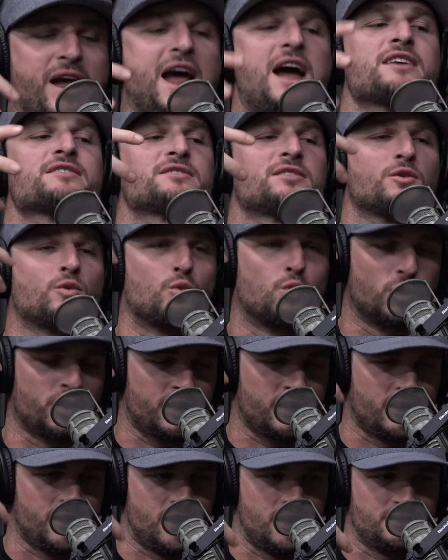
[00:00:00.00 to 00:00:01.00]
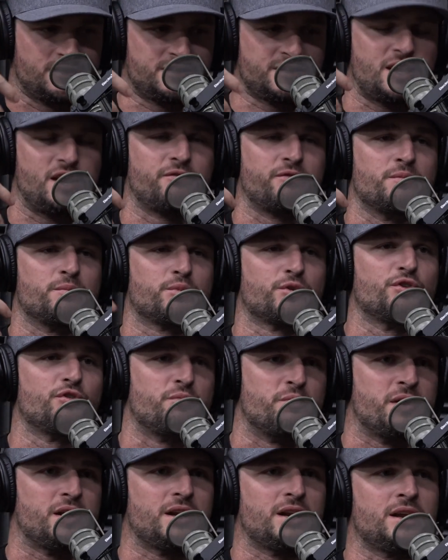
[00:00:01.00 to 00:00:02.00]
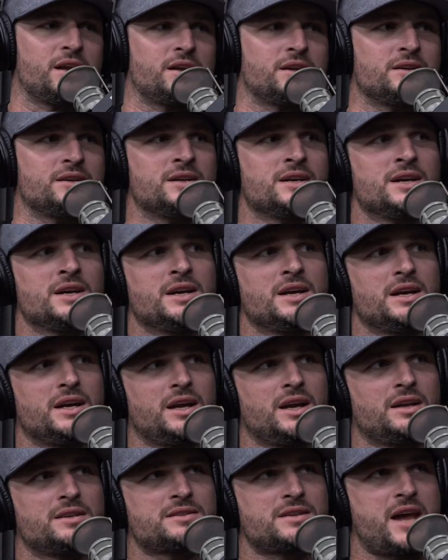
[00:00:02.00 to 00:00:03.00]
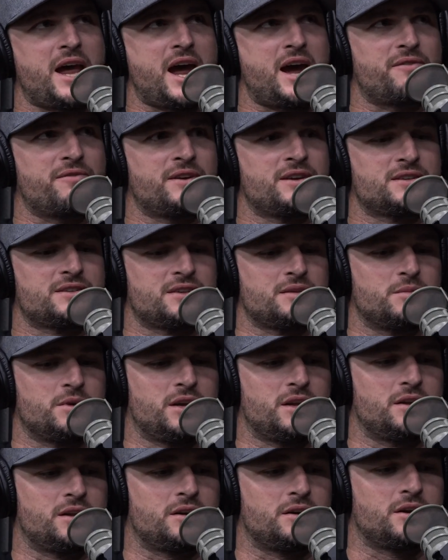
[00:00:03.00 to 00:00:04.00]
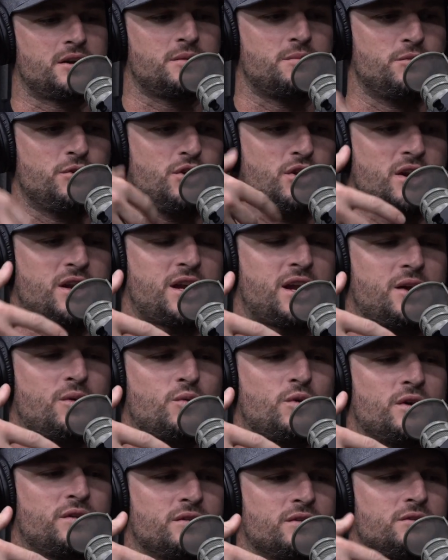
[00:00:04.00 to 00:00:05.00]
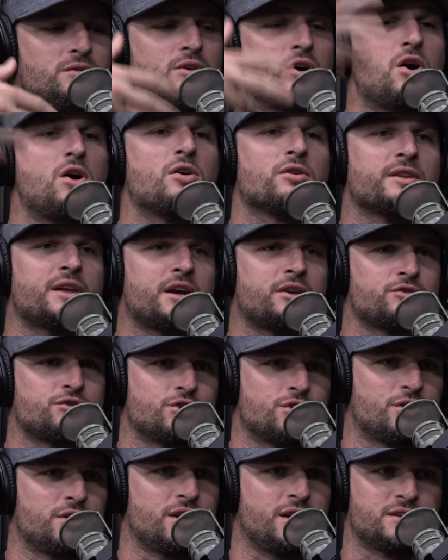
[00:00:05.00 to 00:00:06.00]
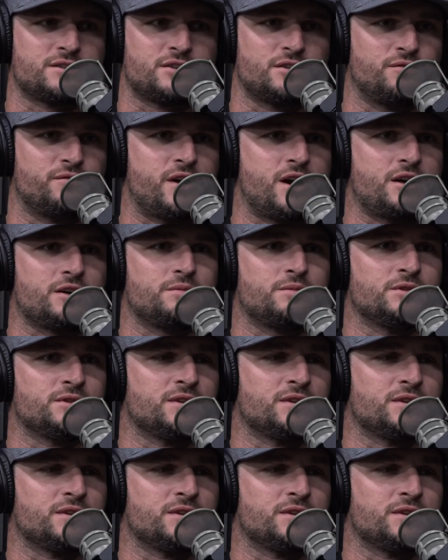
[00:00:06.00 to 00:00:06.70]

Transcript: as they're working on self improvement. And it's having somebody there to communicate with along that journey. It's so valuable